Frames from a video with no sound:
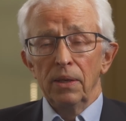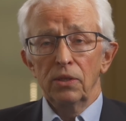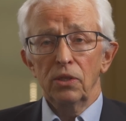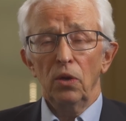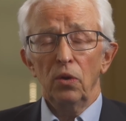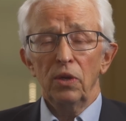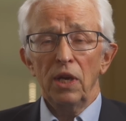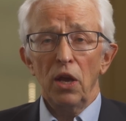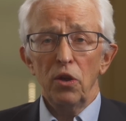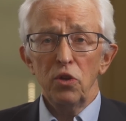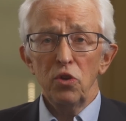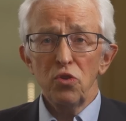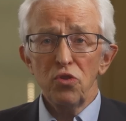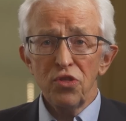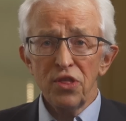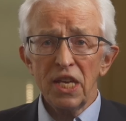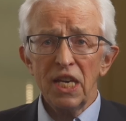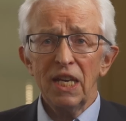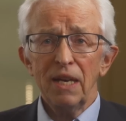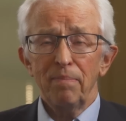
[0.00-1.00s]
So now you
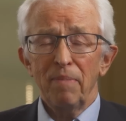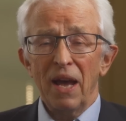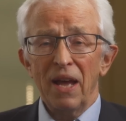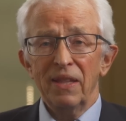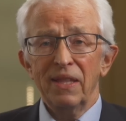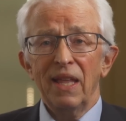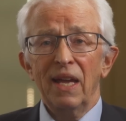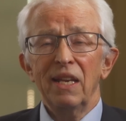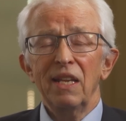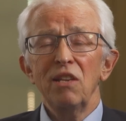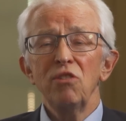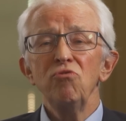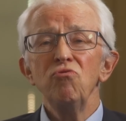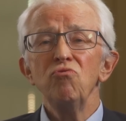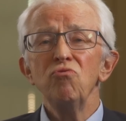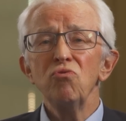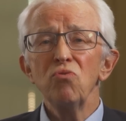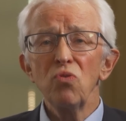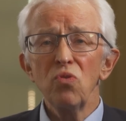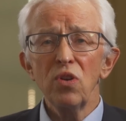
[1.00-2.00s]
think about that
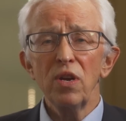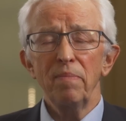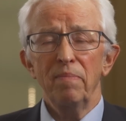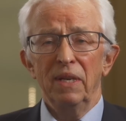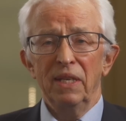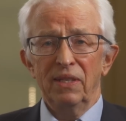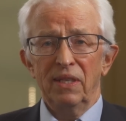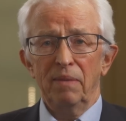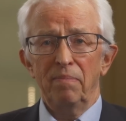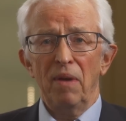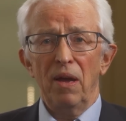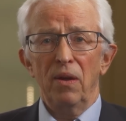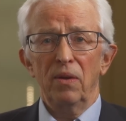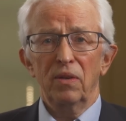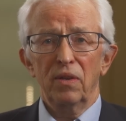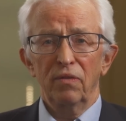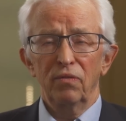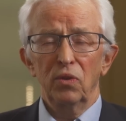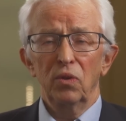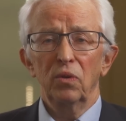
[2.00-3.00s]
enormous
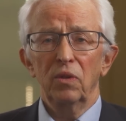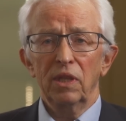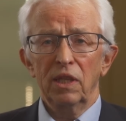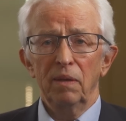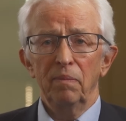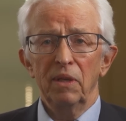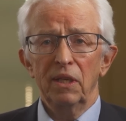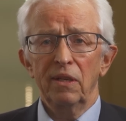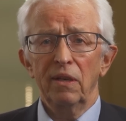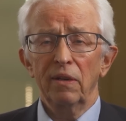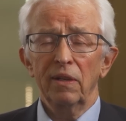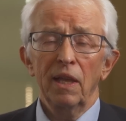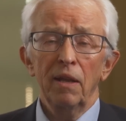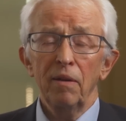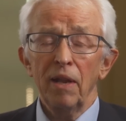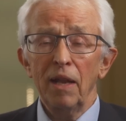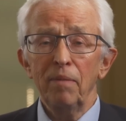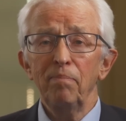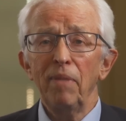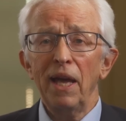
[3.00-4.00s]
amount of nuclear material.
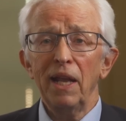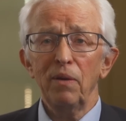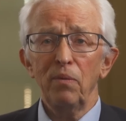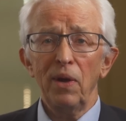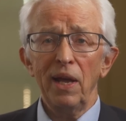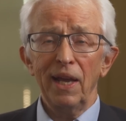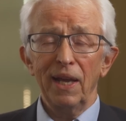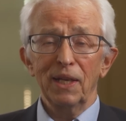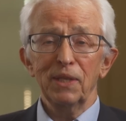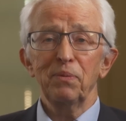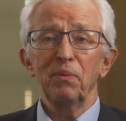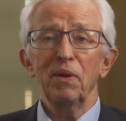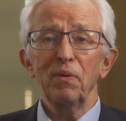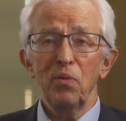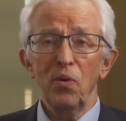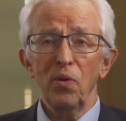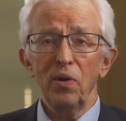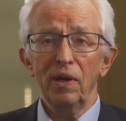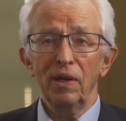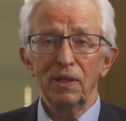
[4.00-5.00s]
And, and by the way, as we
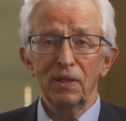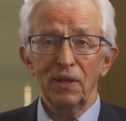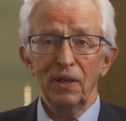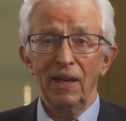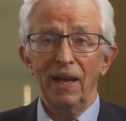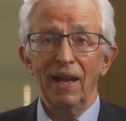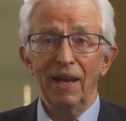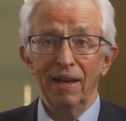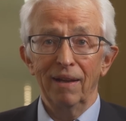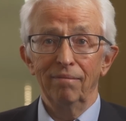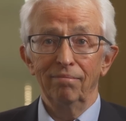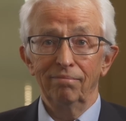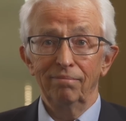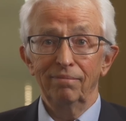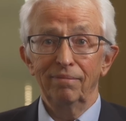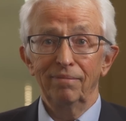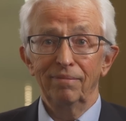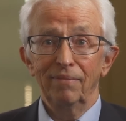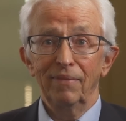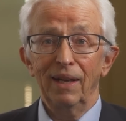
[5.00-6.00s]
worry today
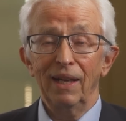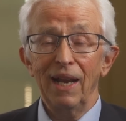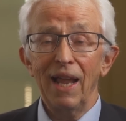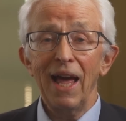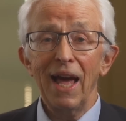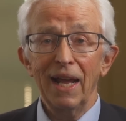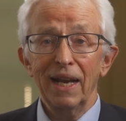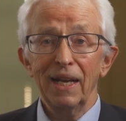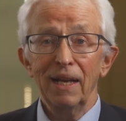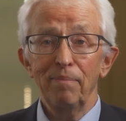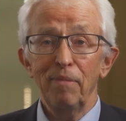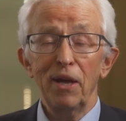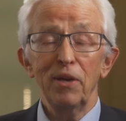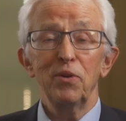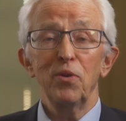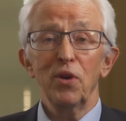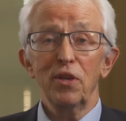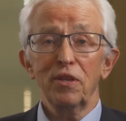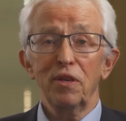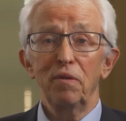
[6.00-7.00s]
a lot
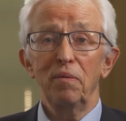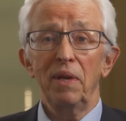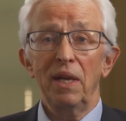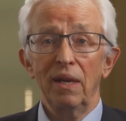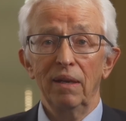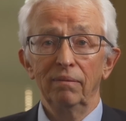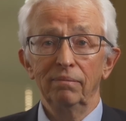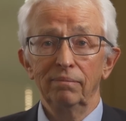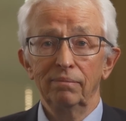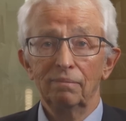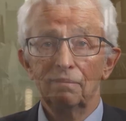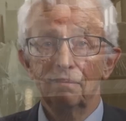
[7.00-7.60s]
about North Korea,